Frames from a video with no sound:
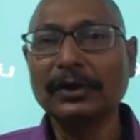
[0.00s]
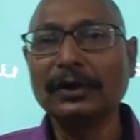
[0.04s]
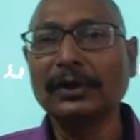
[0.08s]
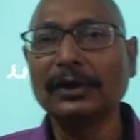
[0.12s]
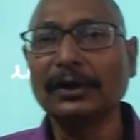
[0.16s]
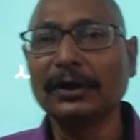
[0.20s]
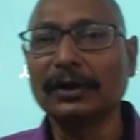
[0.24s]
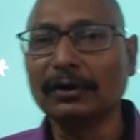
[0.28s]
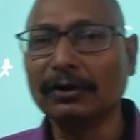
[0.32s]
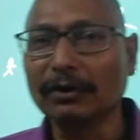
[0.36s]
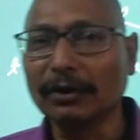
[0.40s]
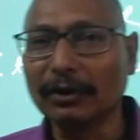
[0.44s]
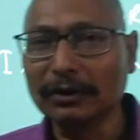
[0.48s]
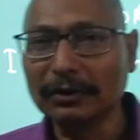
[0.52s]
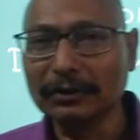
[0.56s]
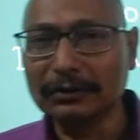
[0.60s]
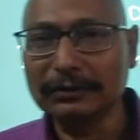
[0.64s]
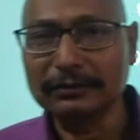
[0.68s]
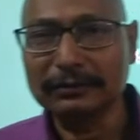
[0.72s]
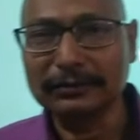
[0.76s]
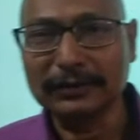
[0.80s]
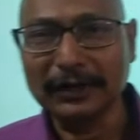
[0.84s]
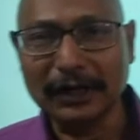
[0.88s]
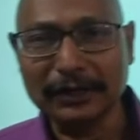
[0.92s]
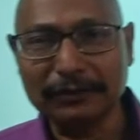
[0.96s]
according
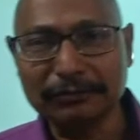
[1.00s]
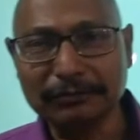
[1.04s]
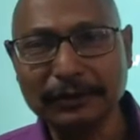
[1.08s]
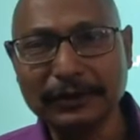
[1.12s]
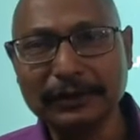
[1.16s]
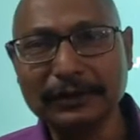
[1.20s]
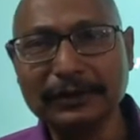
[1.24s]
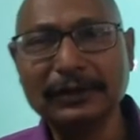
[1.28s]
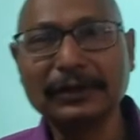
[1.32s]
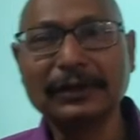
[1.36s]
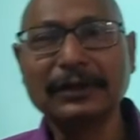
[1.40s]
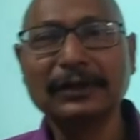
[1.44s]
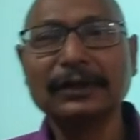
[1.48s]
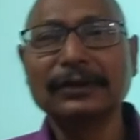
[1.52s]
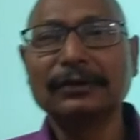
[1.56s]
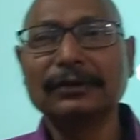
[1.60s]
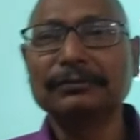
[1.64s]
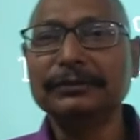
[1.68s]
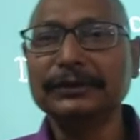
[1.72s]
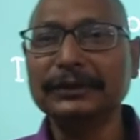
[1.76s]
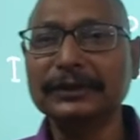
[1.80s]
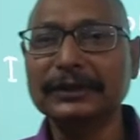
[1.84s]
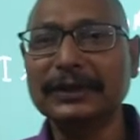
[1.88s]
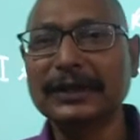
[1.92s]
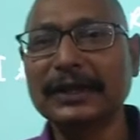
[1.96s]
to that one,
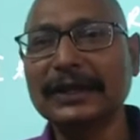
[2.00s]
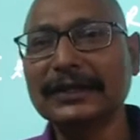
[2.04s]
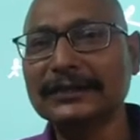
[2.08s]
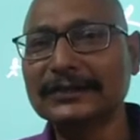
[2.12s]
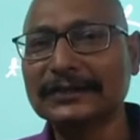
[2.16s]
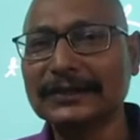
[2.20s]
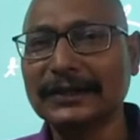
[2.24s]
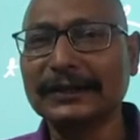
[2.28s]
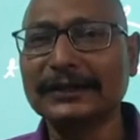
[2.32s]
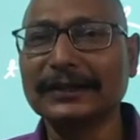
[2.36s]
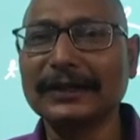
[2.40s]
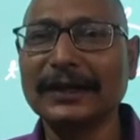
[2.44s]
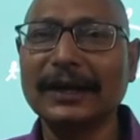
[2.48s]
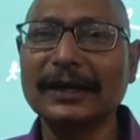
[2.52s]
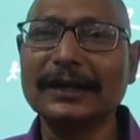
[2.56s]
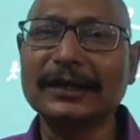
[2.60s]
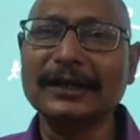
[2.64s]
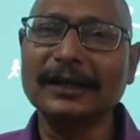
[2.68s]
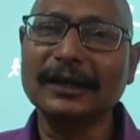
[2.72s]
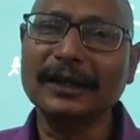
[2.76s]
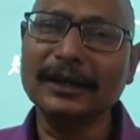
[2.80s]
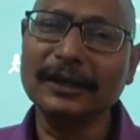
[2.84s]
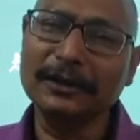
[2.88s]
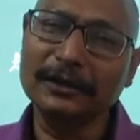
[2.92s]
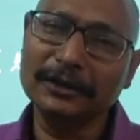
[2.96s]
we can say that
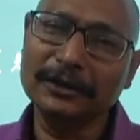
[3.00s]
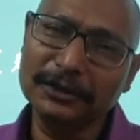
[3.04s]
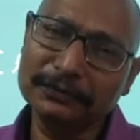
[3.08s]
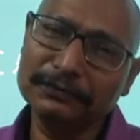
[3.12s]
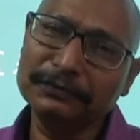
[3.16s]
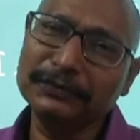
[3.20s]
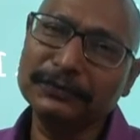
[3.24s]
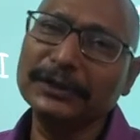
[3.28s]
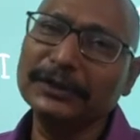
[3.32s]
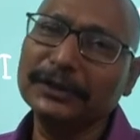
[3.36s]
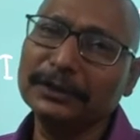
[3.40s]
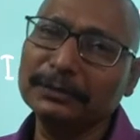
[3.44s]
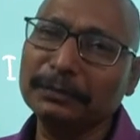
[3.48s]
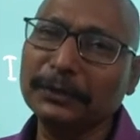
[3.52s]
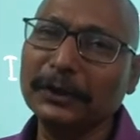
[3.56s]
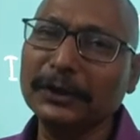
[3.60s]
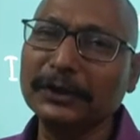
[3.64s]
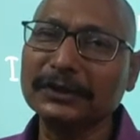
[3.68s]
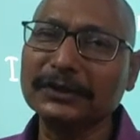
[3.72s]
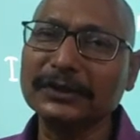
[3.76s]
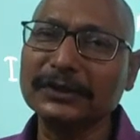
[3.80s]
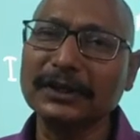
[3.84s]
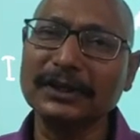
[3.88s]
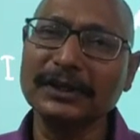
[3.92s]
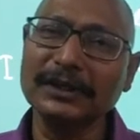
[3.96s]
if any
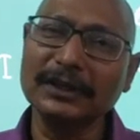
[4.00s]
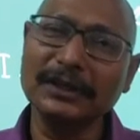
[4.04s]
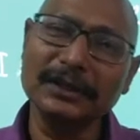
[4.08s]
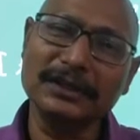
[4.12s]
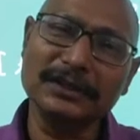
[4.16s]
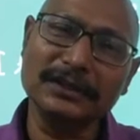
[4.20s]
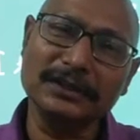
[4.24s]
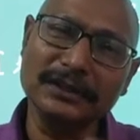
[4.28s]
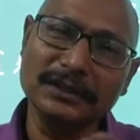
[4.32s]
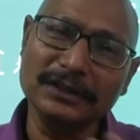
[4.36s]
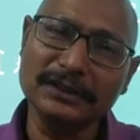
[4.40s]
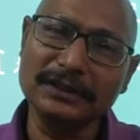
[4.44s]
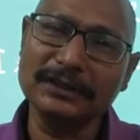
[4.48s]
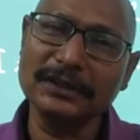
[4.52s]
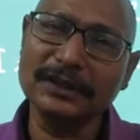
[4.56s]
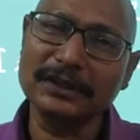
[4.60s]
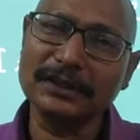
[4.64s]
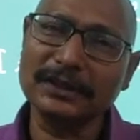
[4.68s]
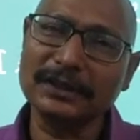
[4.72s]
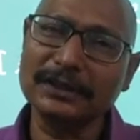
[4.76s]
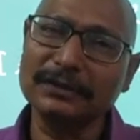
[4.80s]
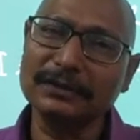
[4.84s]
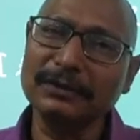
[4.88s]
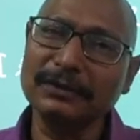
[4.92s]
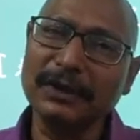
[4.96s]
function is
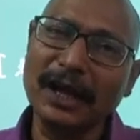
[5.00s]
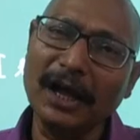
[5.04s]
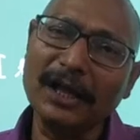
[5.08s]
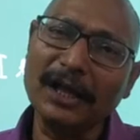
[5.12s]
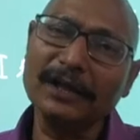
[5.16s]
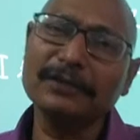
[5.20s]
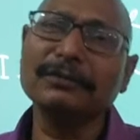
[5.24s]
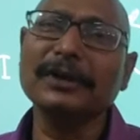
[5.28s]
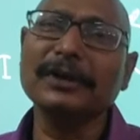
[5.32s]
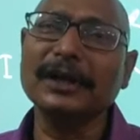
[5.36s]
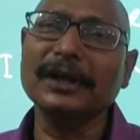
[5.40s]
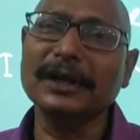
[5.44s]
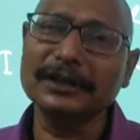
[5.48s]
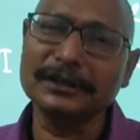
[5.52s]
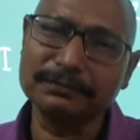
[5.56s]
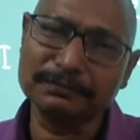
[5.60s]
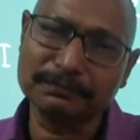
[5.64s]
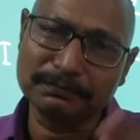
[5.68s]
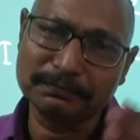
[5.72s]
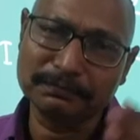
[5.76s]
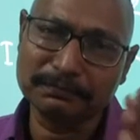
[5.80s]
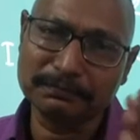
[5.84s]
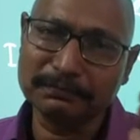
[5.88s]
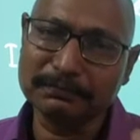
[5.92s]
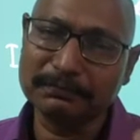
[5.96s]
injective as well as
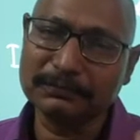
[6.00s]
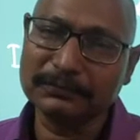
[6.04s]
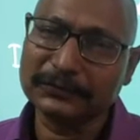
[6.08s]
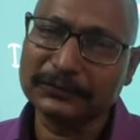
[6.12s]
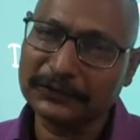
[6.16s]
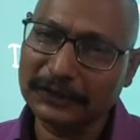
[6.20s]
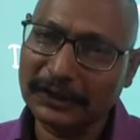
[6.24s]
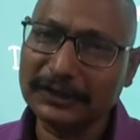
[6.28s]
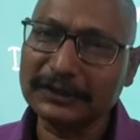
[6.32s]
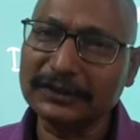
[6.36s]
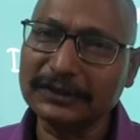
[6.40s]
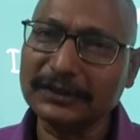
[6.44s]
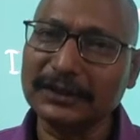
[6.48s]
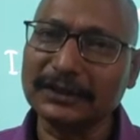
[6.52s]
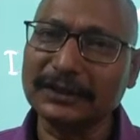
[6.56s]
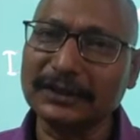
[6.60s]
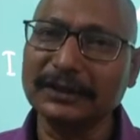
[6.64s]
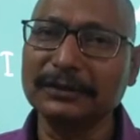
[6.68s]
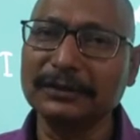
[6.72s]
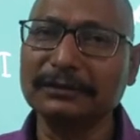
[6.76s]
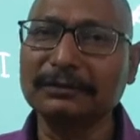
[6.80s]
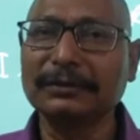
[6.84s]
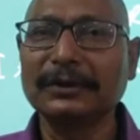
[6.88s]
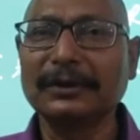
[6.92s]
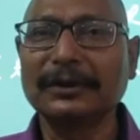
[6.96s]

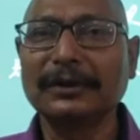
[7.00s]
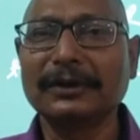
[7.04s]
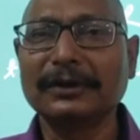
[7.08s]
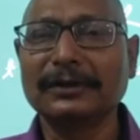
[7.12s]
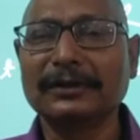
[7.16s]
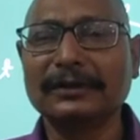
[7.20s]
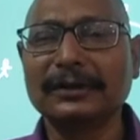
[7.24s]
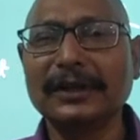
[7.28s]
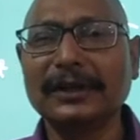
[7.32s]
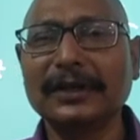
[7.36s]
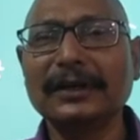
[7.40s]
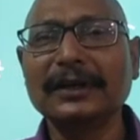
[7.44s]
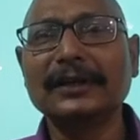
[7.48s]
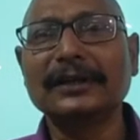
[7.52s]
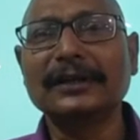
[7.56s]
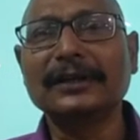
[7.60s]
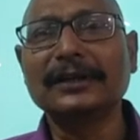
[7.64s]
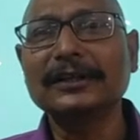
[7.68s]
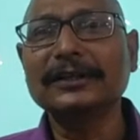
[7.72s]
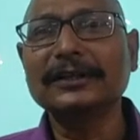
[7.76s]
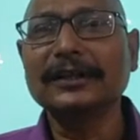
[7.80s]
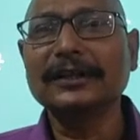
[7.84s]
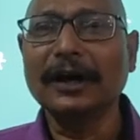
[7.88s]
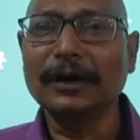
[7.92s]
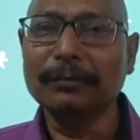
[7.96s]
surjective, then it
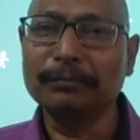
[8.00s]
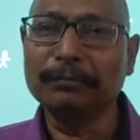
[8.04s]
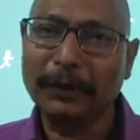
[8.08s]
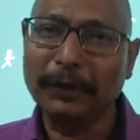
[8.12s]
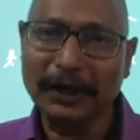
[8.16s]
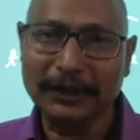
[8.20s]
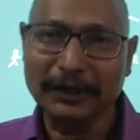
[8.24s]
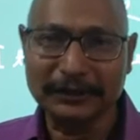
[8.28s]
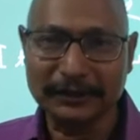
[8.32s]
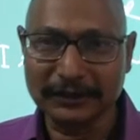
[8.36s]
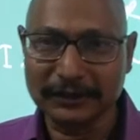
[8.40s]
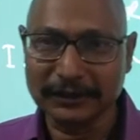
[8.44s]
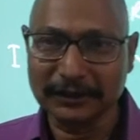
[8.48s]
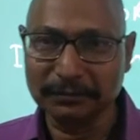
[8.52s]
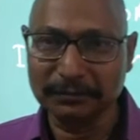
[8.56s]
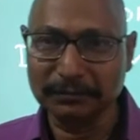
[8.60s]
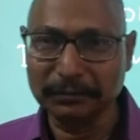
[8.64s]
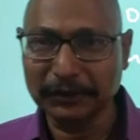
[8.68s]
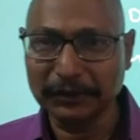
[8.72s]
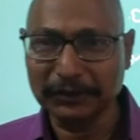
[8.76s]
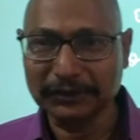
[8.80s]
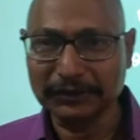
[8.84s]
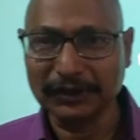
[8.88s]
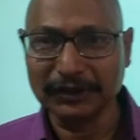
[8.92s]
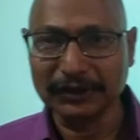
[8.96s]
is a bijective
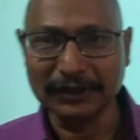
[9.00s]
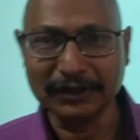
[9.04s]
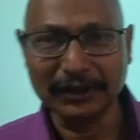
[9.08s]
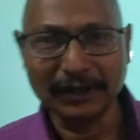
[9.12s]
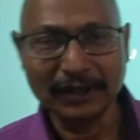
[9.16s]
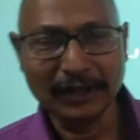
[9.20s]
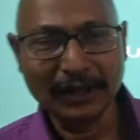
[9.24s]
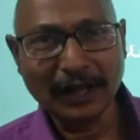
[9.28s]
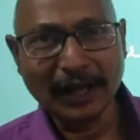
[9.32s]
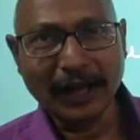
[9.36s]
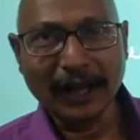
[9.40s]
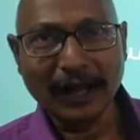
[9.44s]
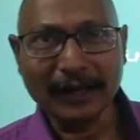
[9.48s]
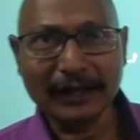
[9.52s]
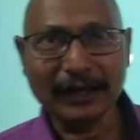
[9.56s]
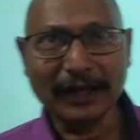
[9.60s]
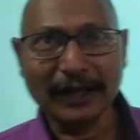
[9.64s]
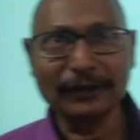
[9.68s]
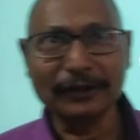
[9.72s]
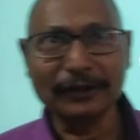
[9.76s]
function. And I